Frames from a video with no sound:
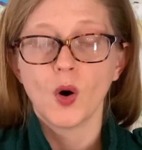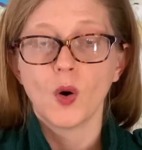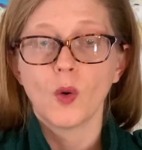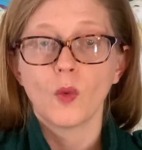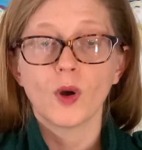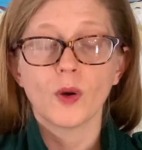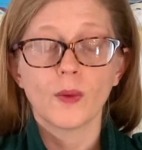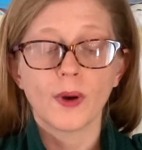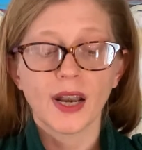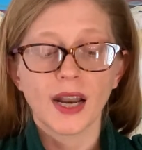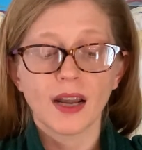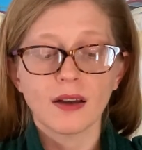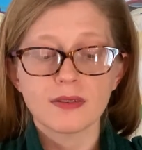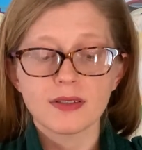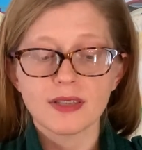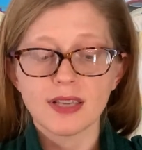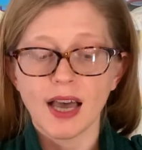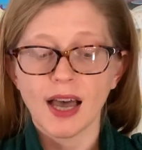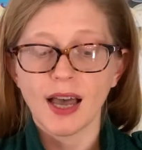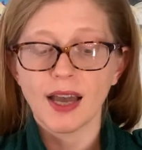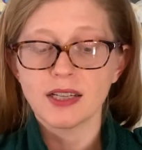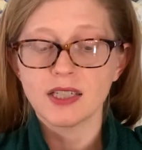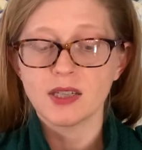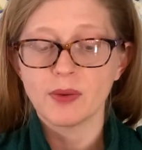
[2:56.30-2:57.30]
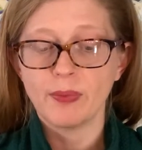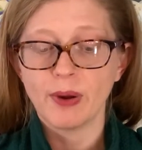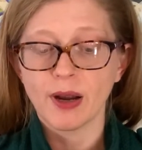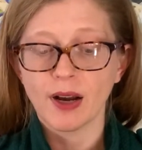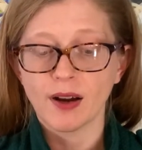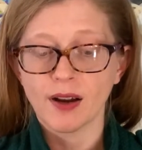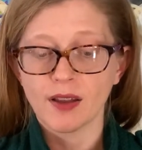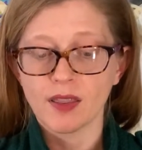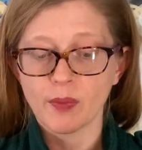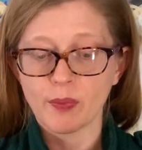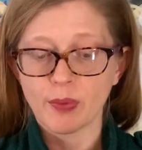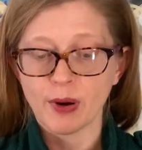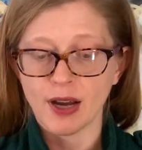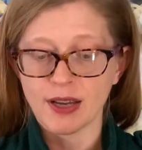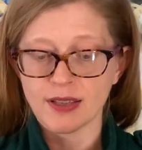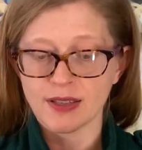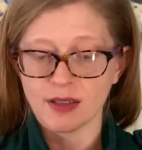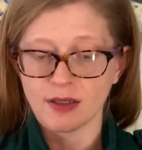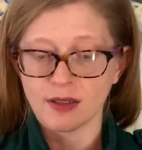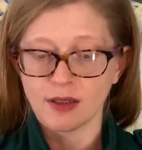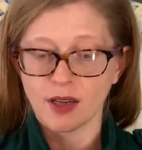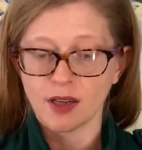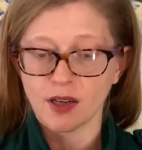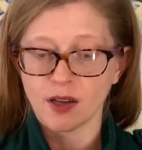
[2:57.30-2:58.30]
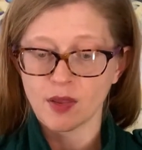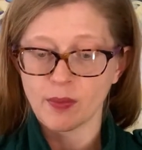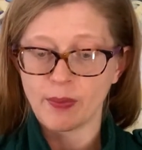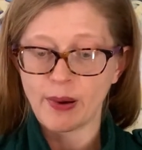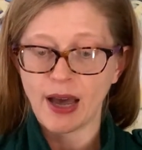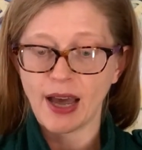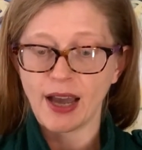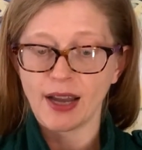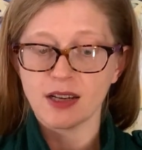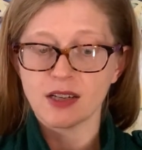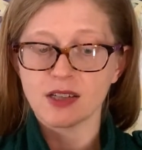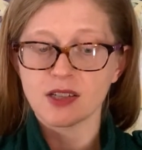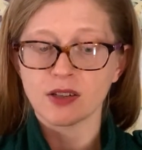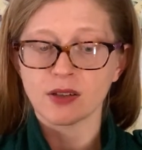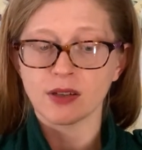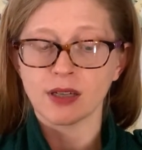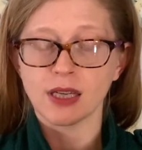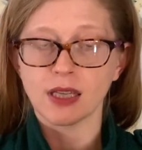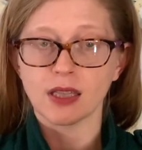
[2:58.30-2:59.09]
We went outside to bury the present under the pine tree